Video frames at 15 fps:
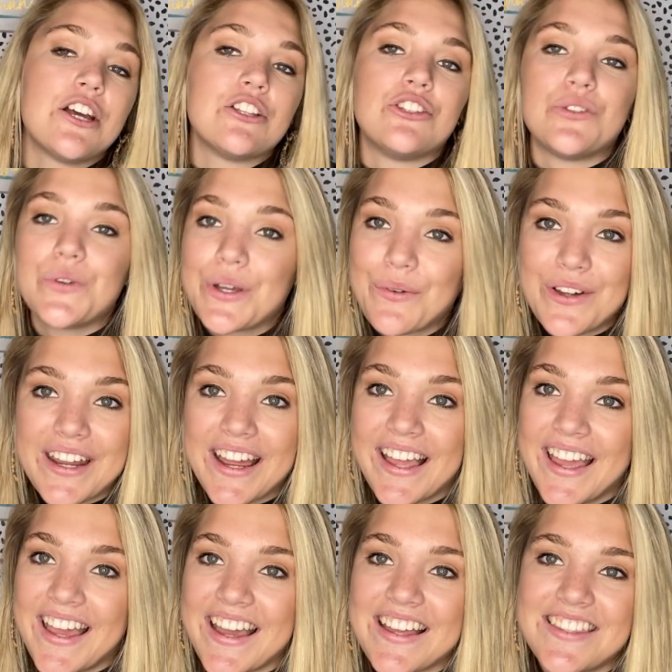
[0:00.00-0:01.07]
doing what I
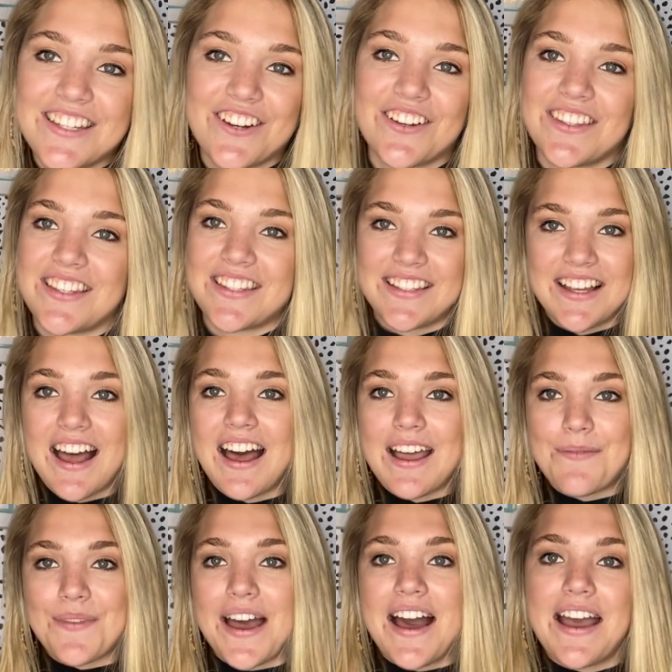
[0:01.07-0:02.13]
can during this
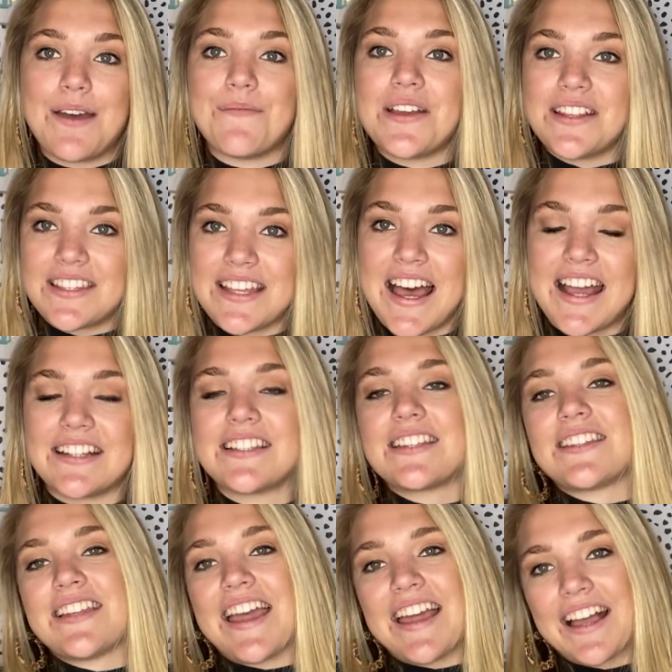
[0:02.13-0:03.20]
time that I am inside,
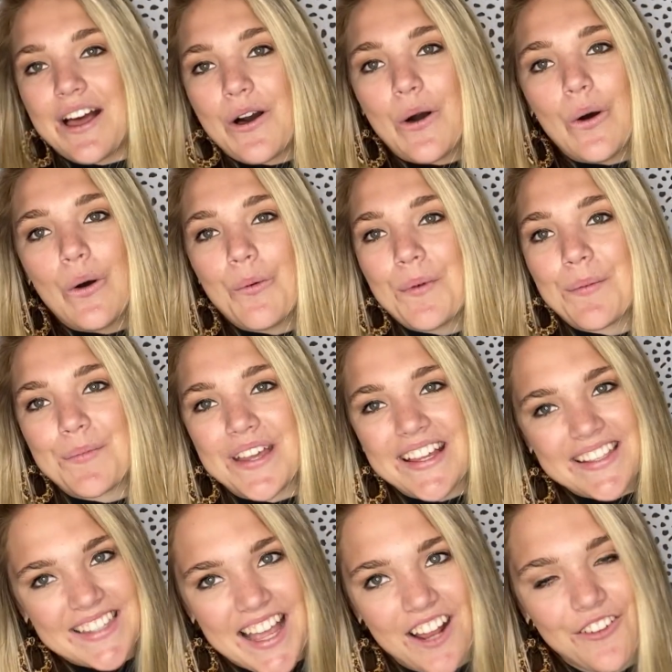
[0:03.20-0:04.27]
staying at home and
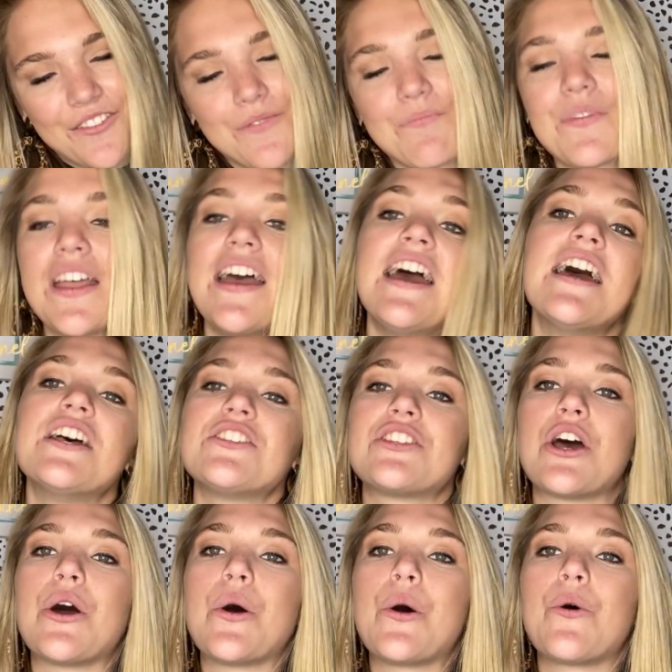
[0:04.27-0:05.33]
being safe.
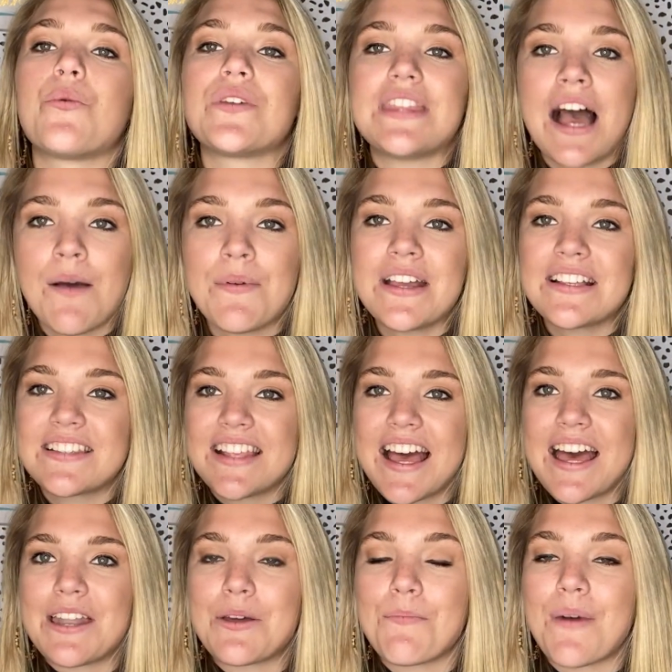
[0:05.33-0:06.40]
So with that being
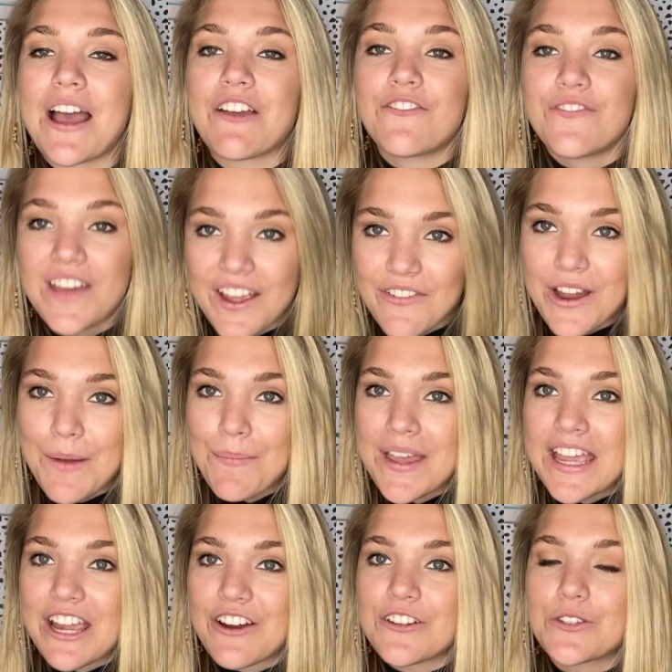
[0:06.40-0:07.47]
said, my favorite
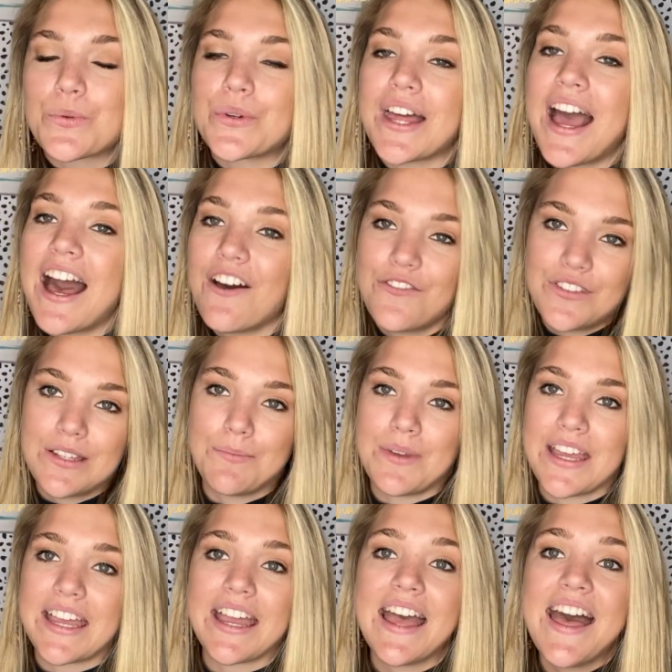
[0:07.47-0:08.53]
appearance would have to
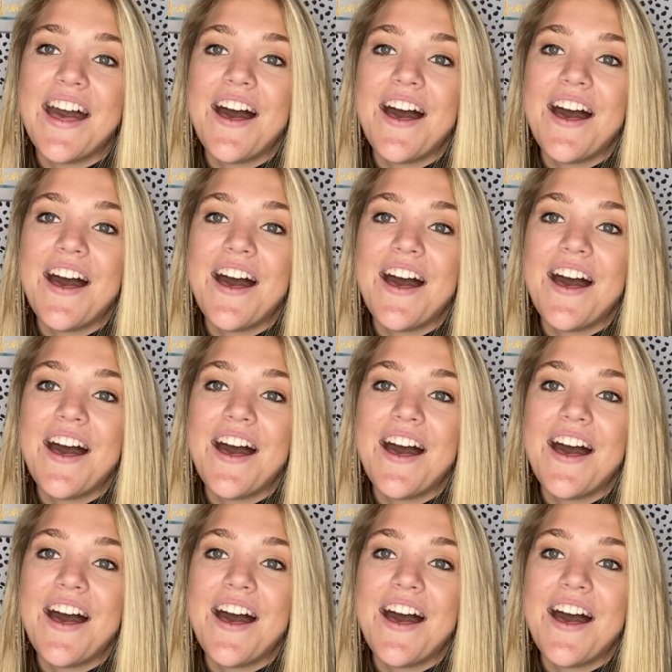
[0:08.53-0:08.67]
be